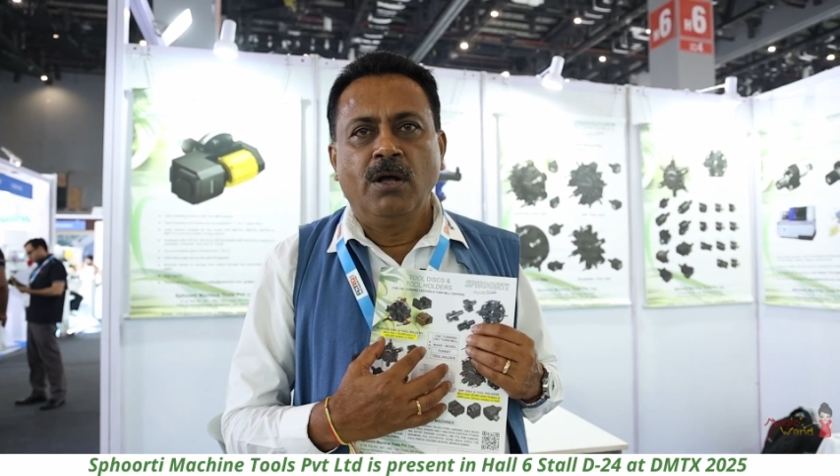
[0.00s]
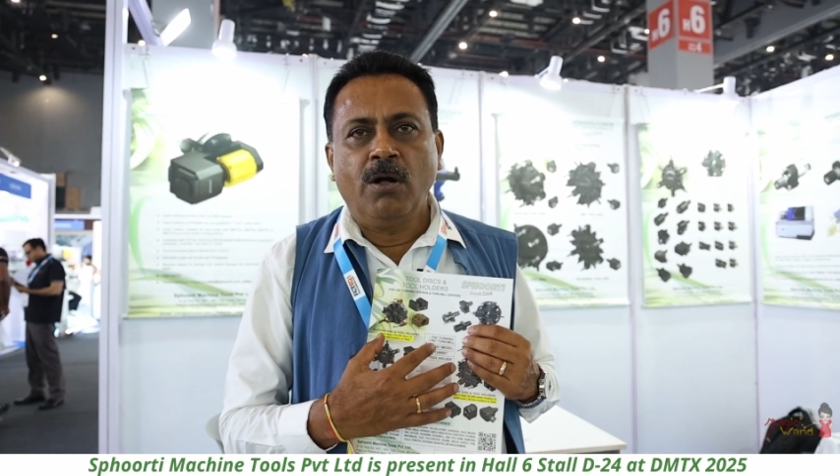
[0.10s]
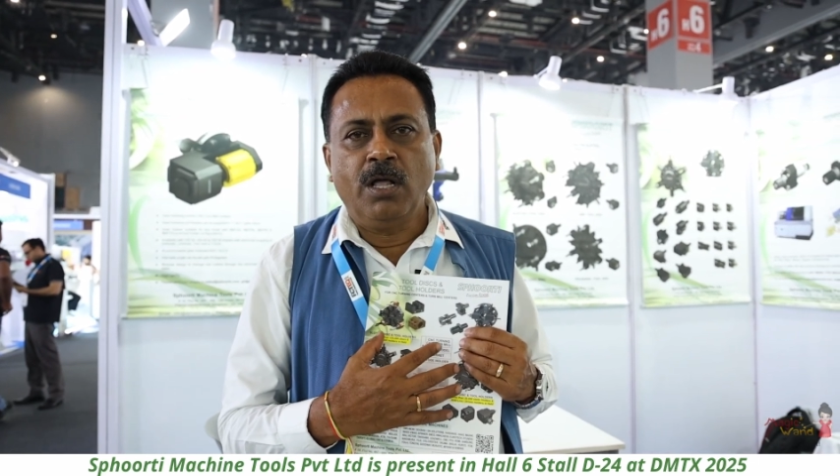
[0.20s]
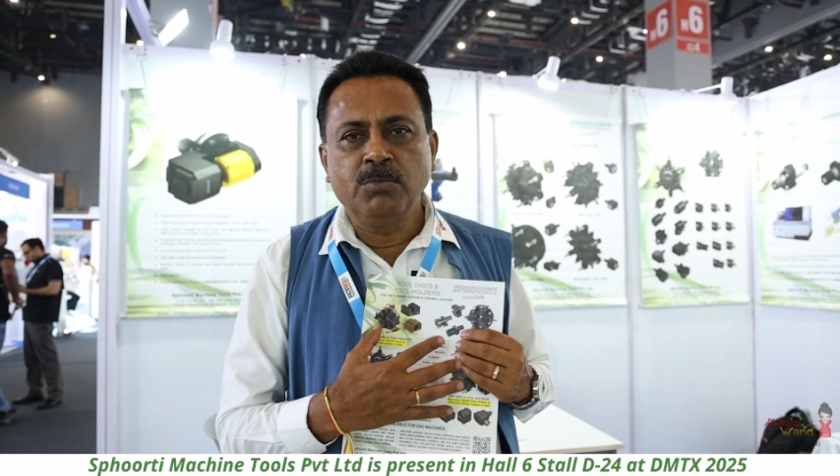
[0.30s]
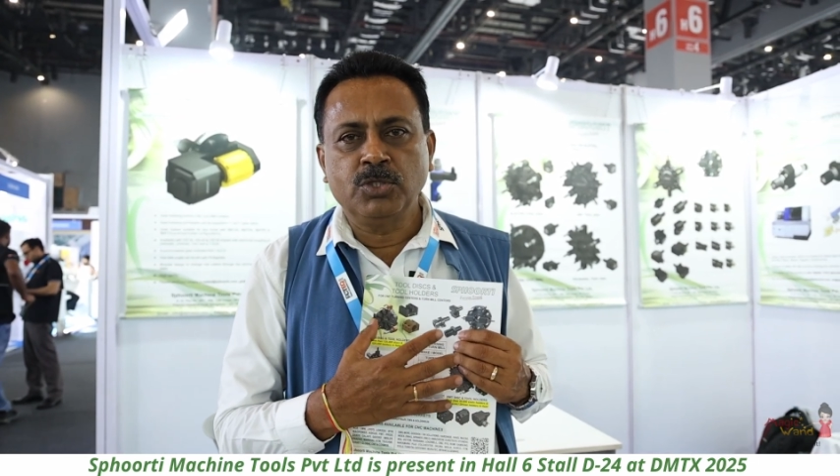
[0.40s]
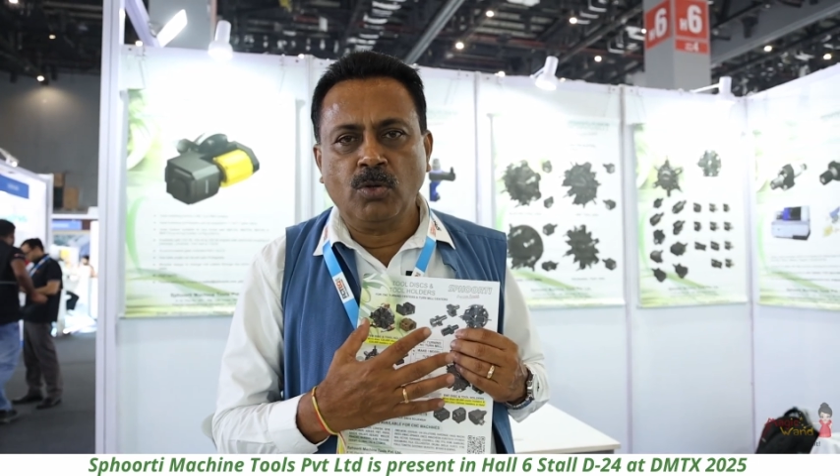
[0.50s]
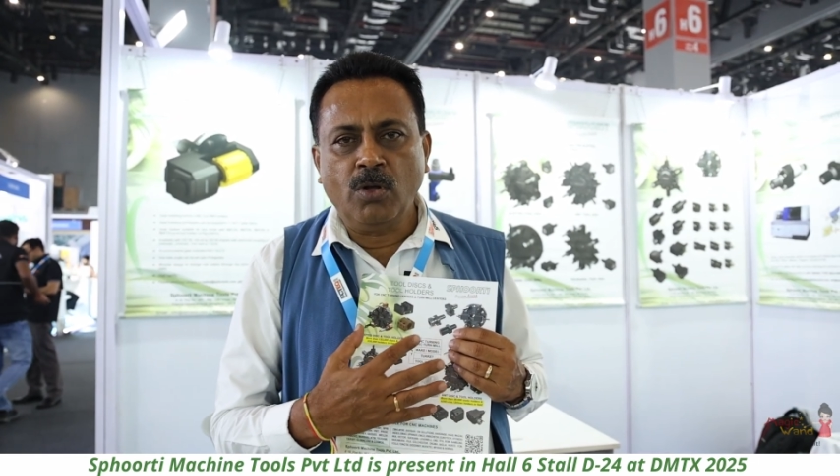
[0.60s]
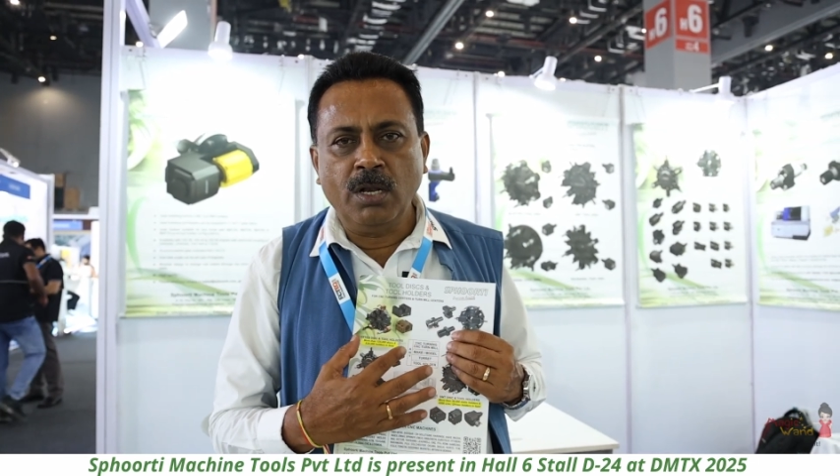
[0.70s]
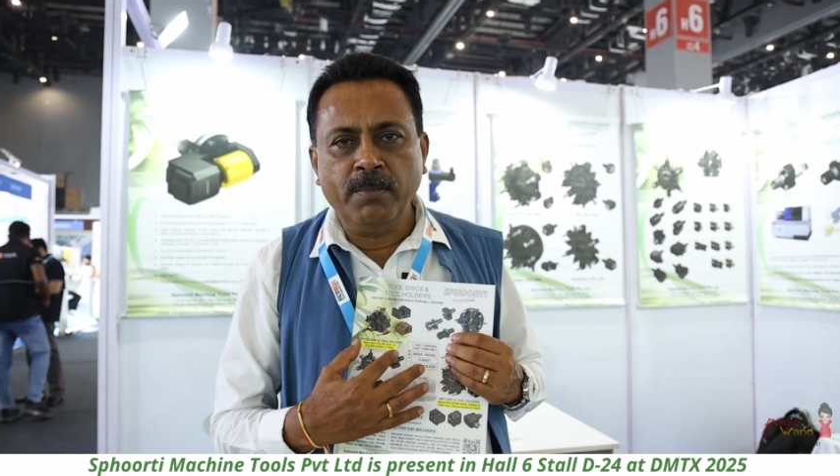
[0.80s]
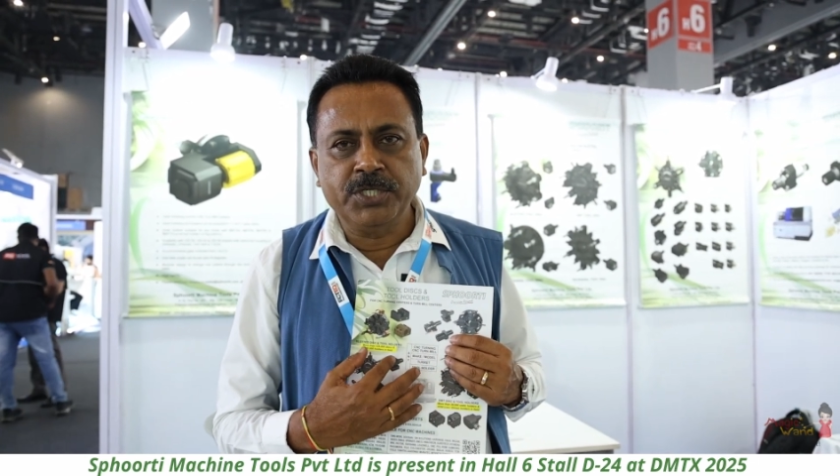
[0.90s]
almost
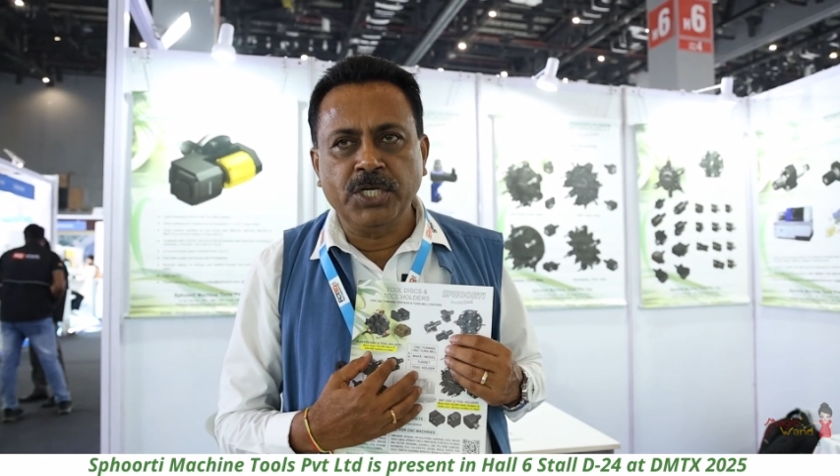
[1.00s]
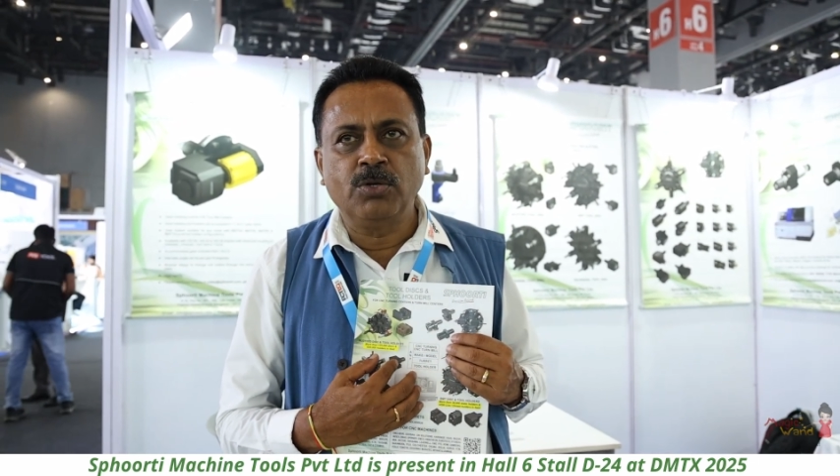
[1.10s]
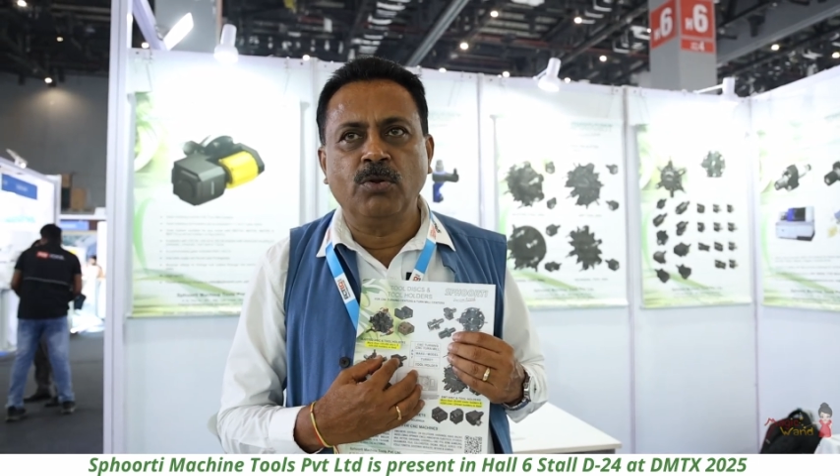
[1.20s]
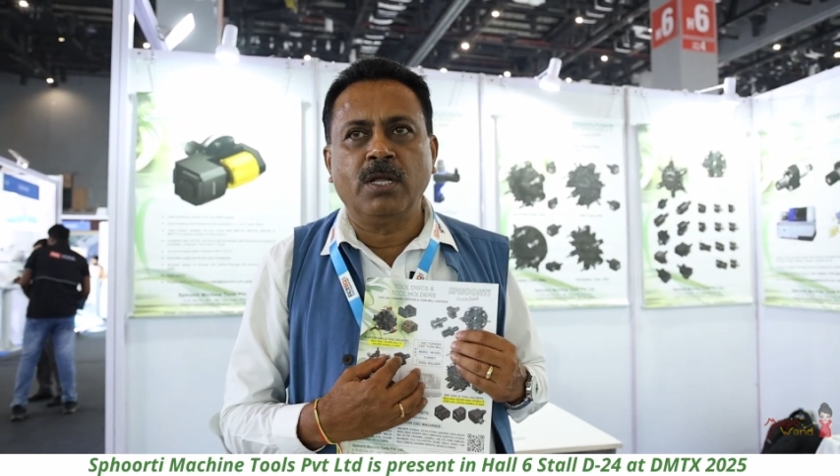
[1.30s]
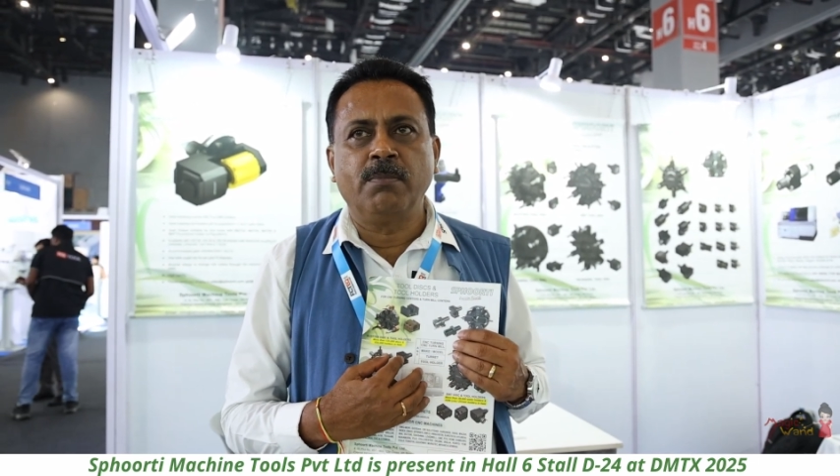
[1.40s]
all machine tool